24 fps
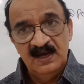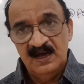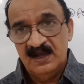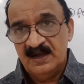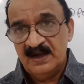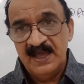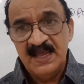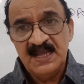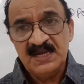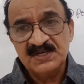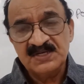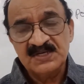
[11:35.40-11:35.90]

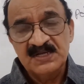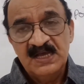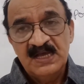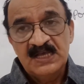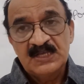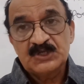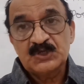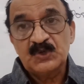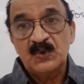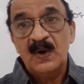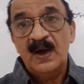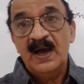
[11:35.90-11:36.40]

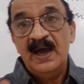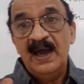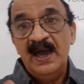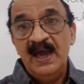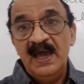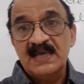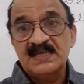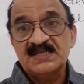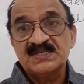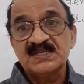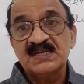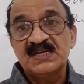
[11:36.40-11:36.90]
Right? So
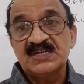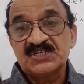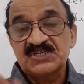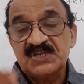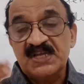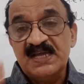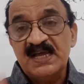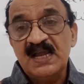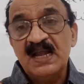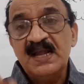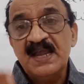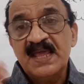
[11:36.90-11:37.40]
as
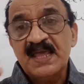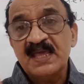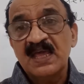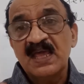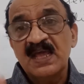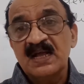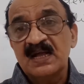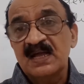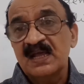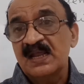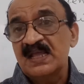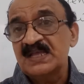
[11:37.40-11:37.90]
shielding
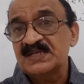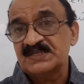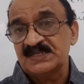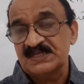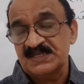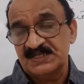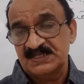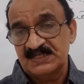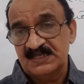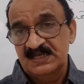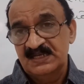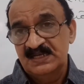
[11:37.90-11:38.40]

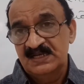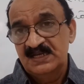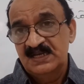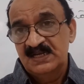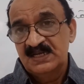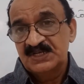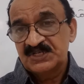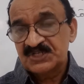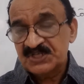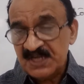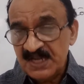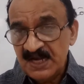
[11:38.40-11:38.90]

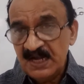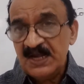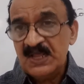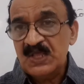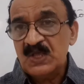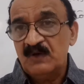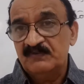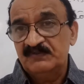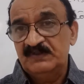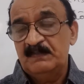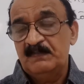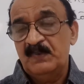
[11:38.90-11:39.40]
increases,
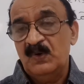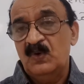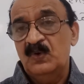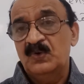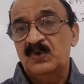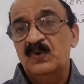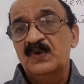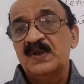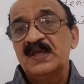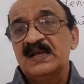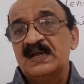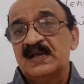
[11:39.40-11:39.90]
shielding of the
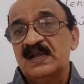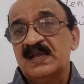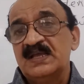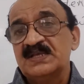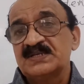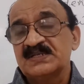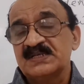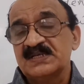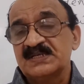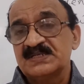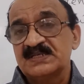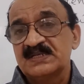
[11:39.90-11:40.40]
proton
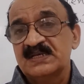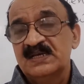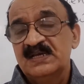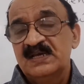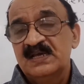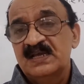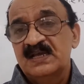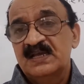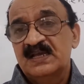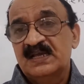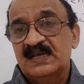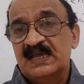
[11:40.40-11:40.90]
increases,
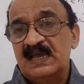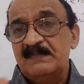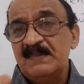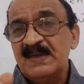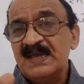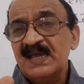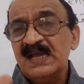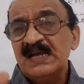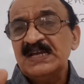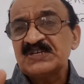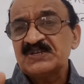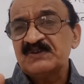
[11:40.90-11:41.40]

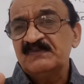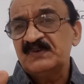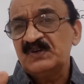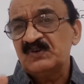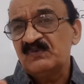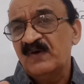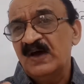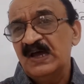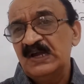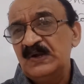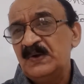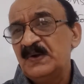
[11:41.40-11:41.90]
chemical shift
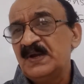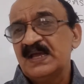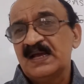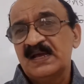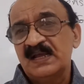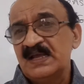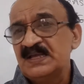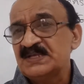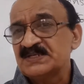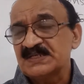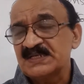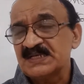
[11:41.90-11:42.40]
value
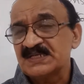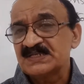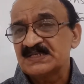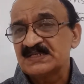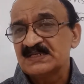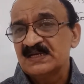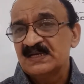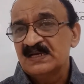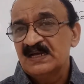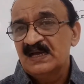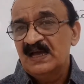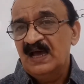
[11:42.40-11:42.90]
decreases,
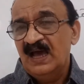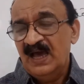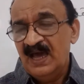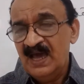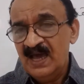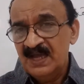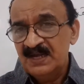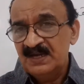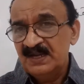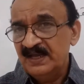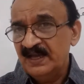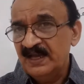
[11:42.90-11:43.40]

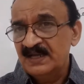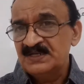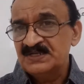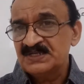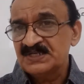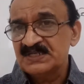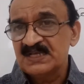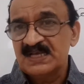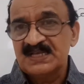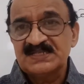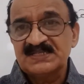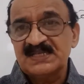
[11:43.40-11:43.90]
and
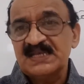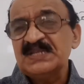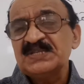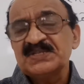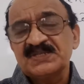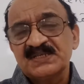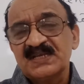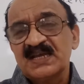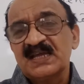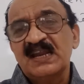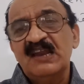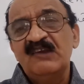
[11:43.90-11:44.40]
hence such
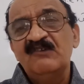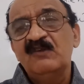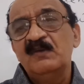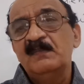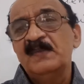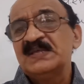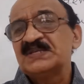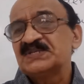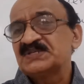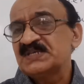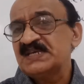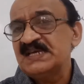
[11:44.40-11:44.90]
signal will
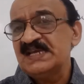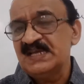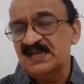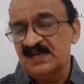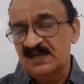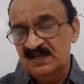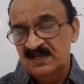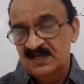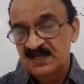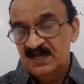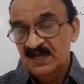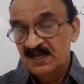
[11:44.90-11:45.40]
be
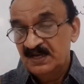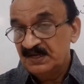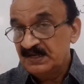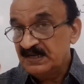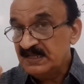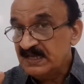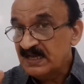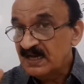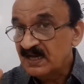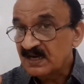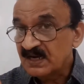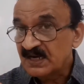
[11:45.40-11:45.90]
seen
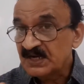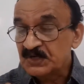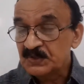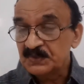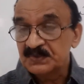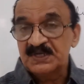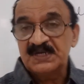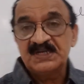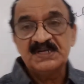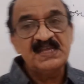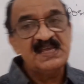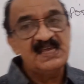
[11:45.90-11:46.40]
nearer to
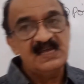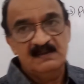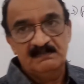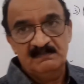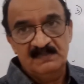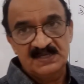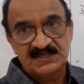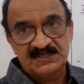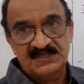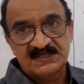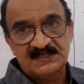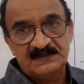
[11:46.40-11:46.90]
the
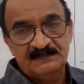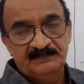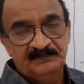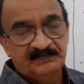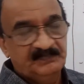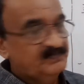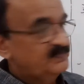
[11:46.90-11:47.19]
TMS.